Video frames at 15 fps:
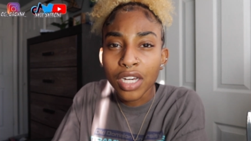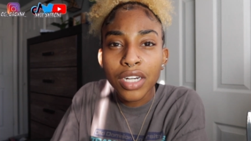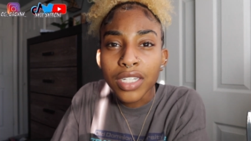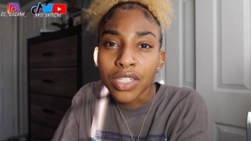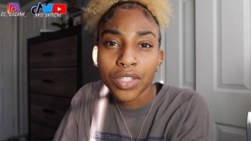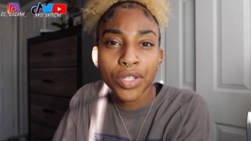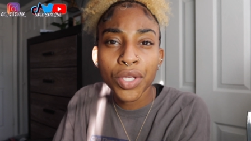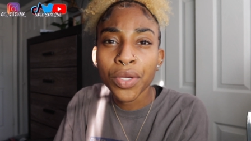
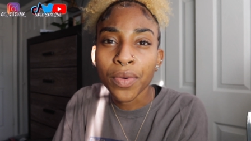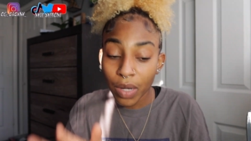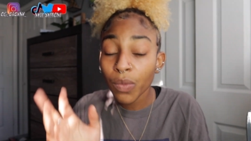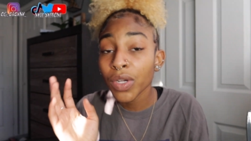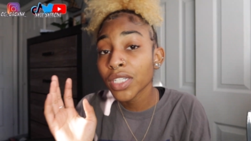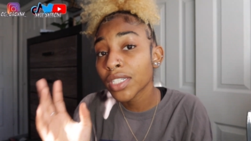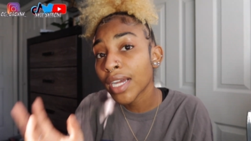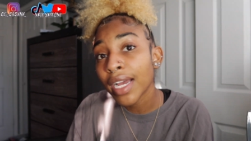good to, in
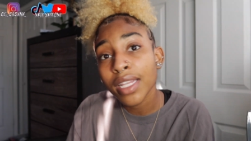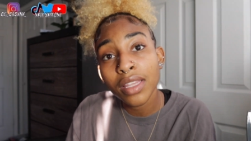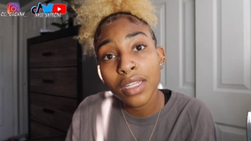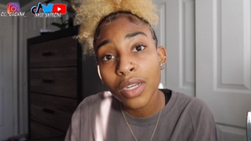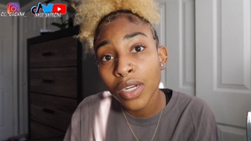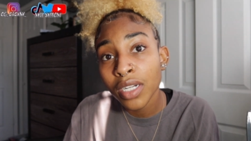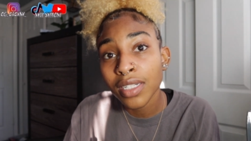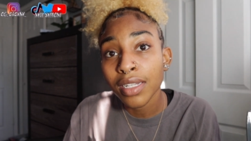which I
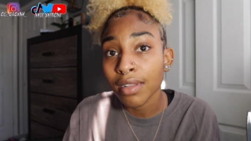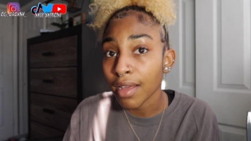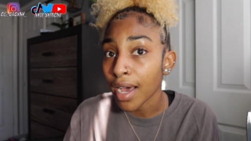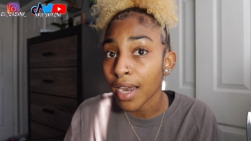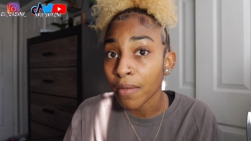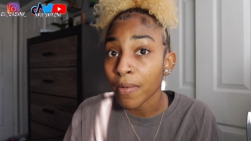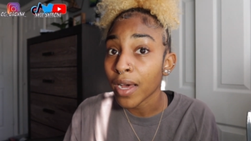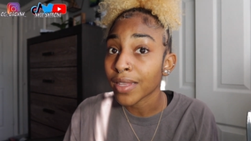learned a
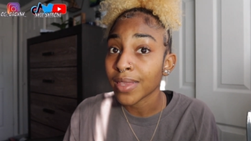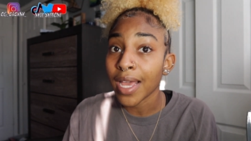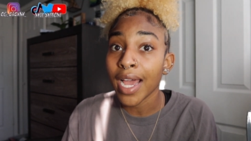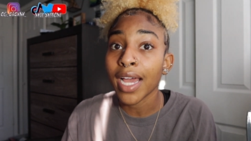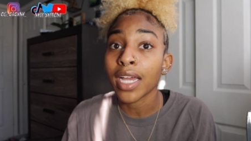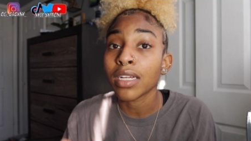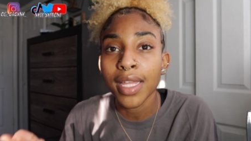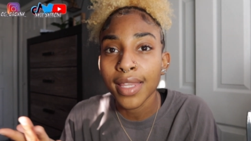lot about
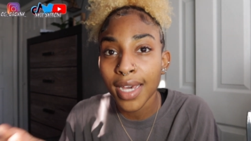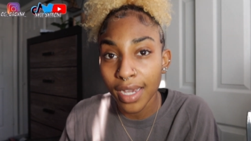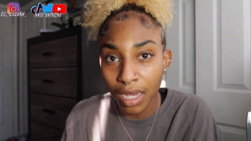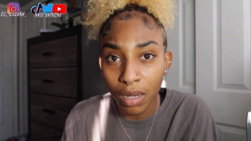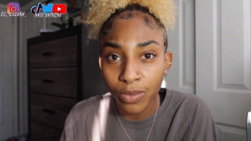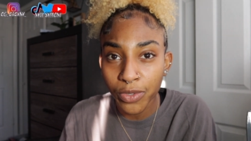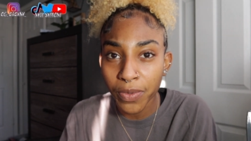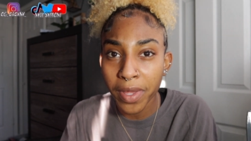that, and that
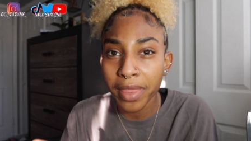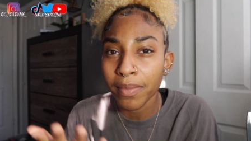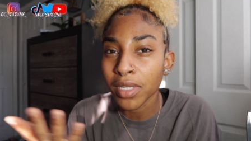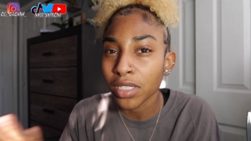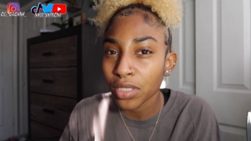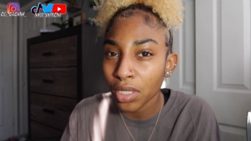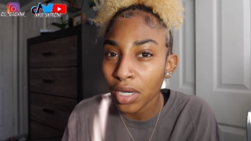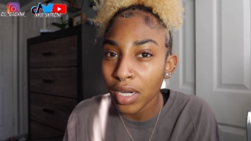comes with
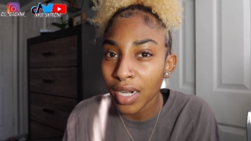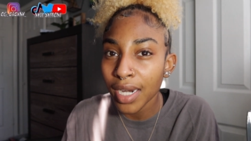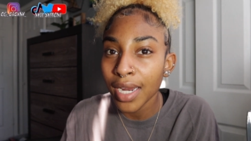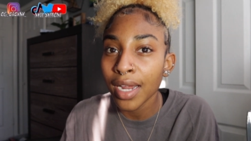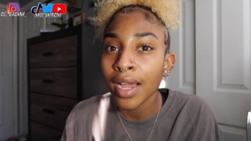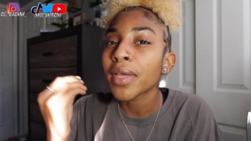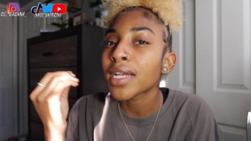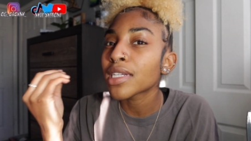
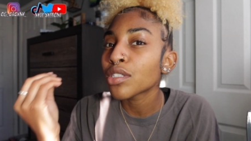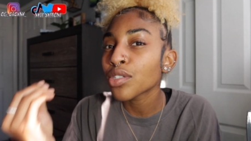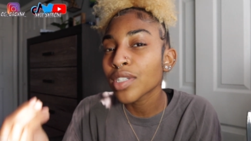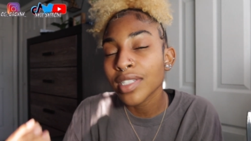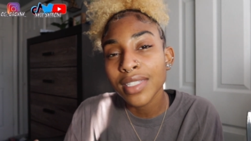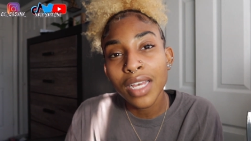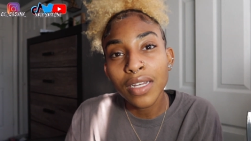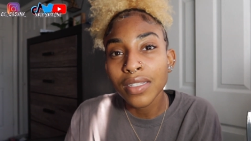maturing, because you
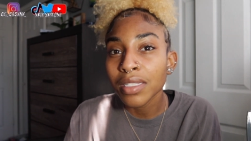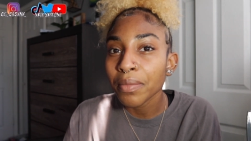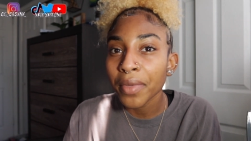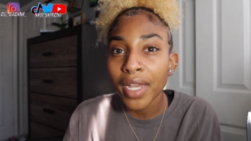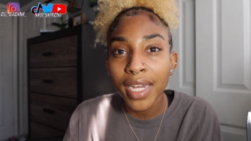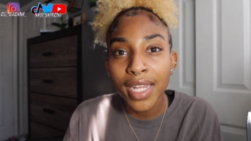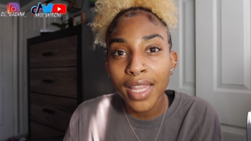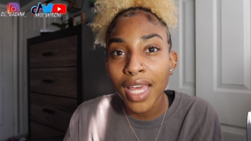could tell
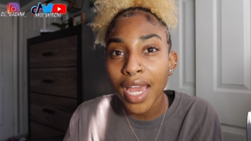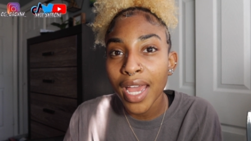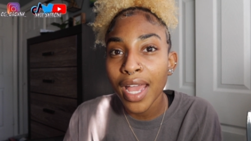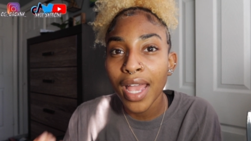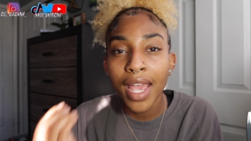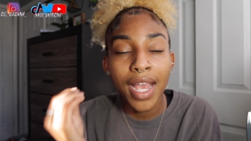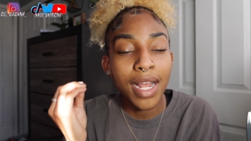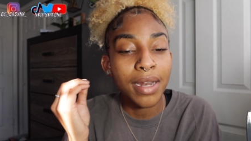somebody that
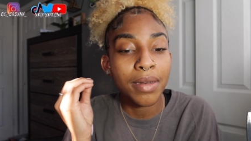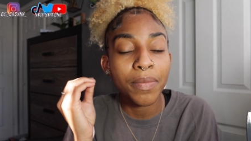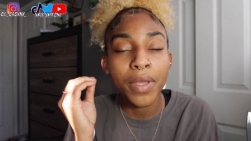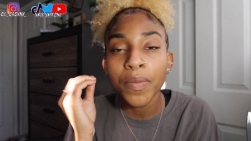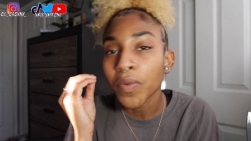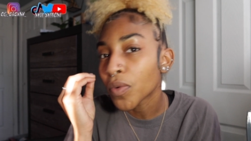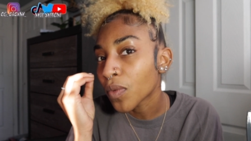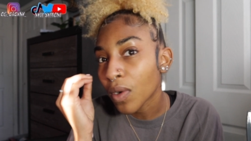and
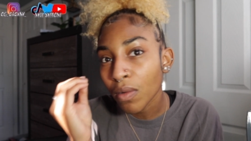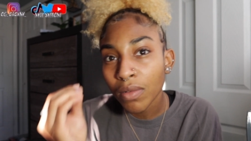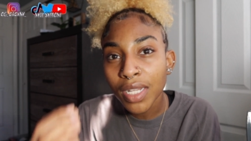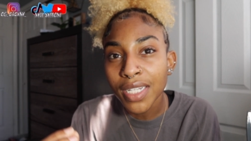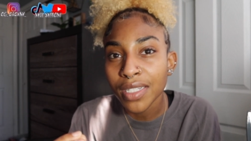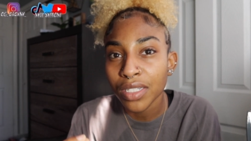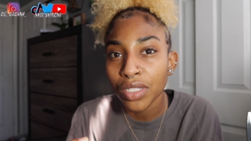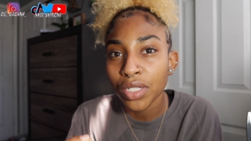people won't
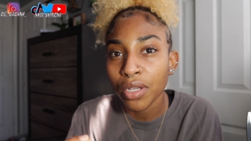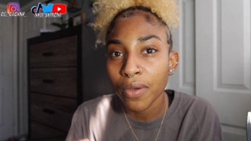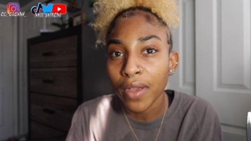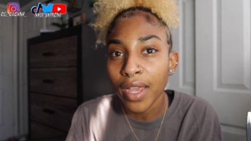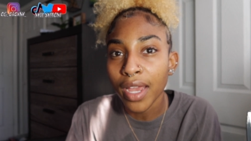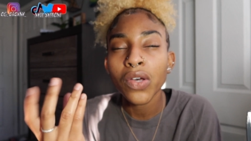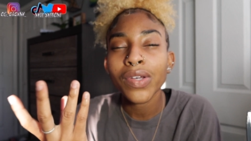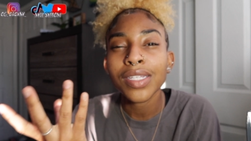listen to
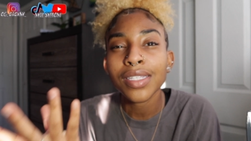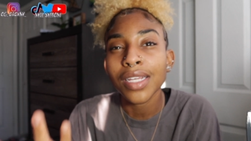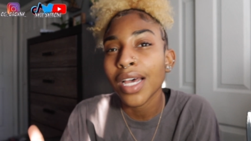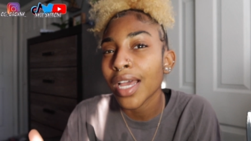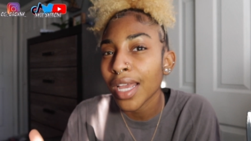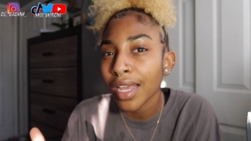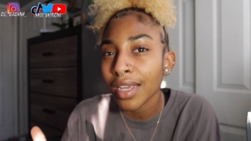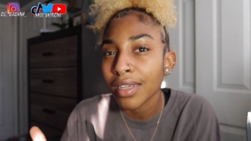it. So it's
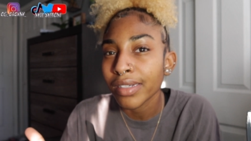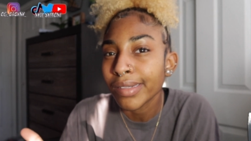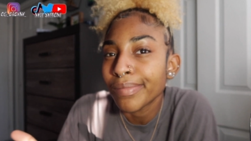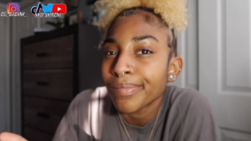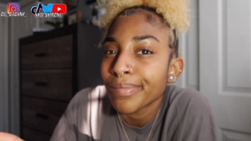like,